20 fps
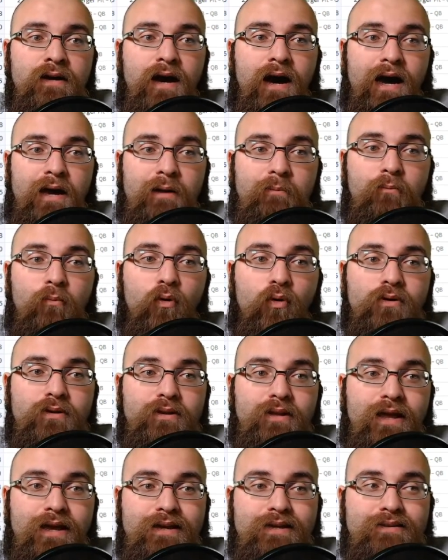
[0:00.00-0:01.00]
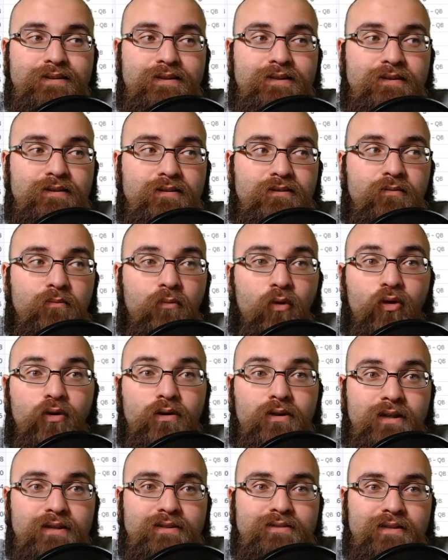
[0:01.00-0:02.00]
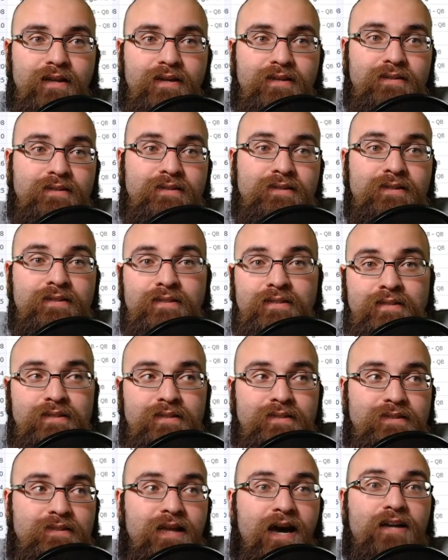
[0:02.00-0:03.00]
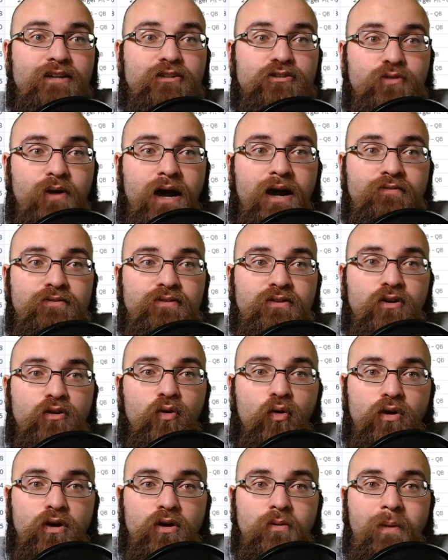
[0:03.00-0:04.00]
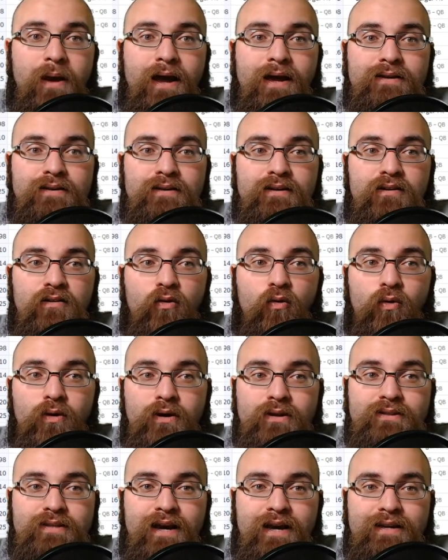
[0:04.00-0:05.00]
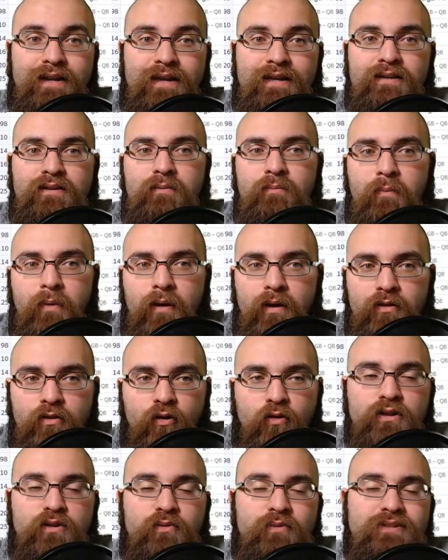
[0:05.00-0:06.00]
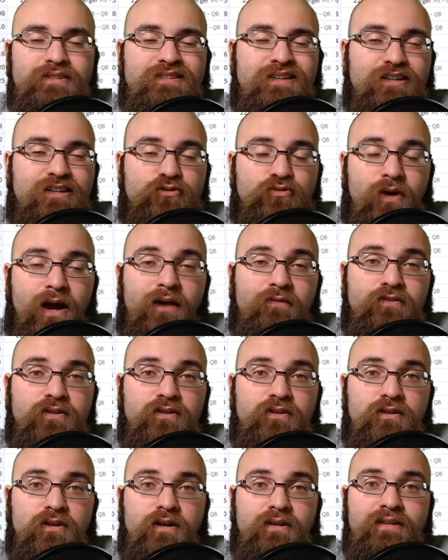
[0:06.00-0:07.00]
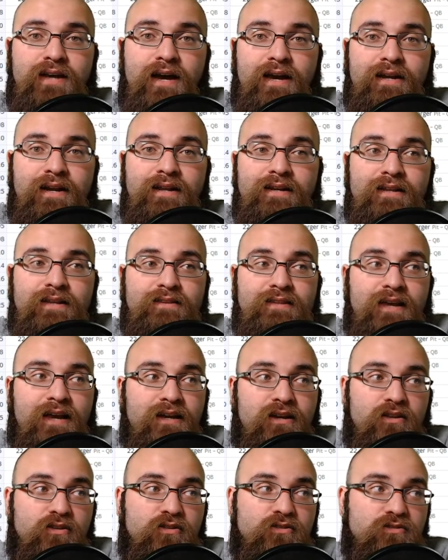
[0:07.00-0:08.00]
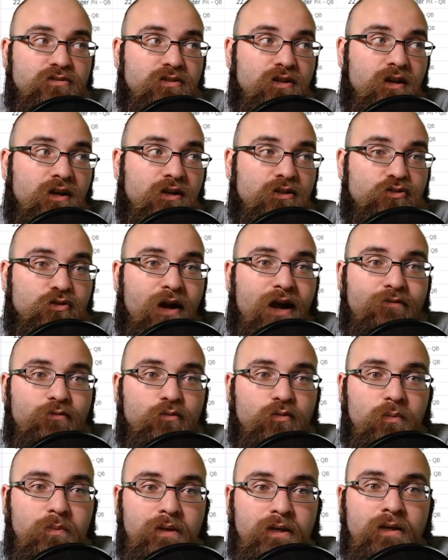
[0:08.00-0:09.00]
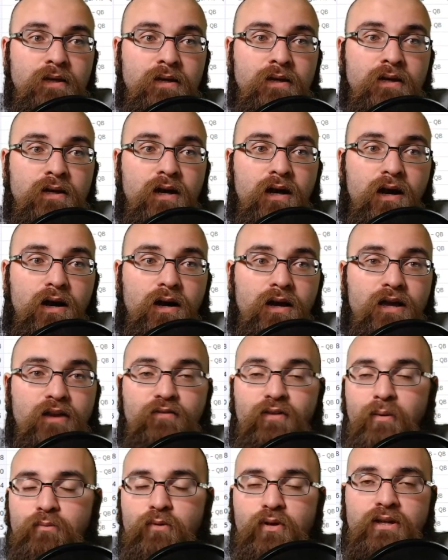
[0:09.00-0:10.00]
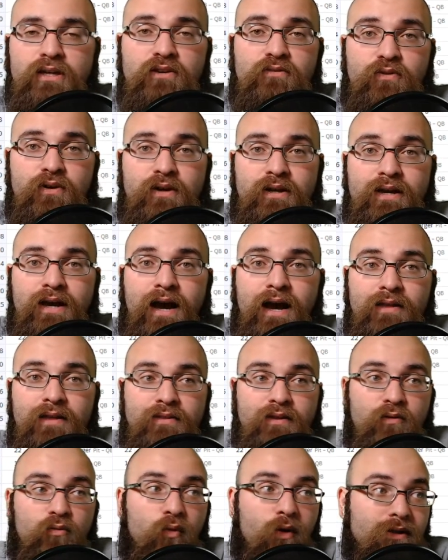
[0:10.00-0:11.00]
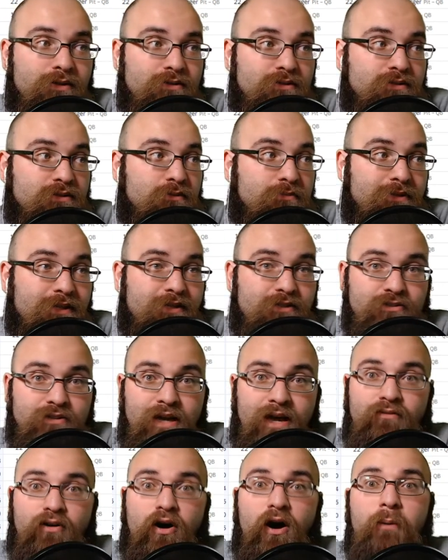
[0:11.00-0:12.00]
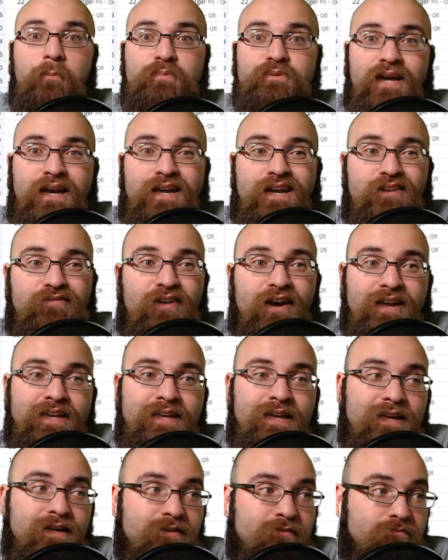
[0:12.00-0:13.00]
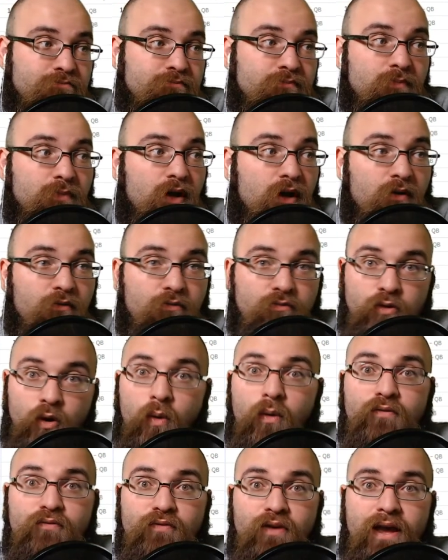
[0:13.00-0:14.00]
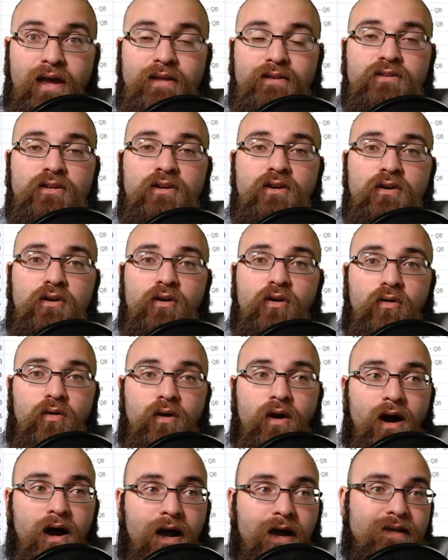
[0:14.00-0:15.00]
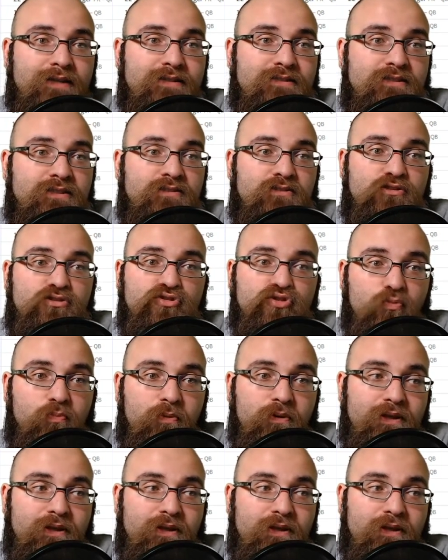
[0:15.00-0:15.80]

I'd more or less likely not draft a quarterback or a tight end. The only reason I draft a tight end at the end of this draft would be if I'm looking for a guy that wants to potentially have upside. If I can get a Noah Fant or a Hockenson super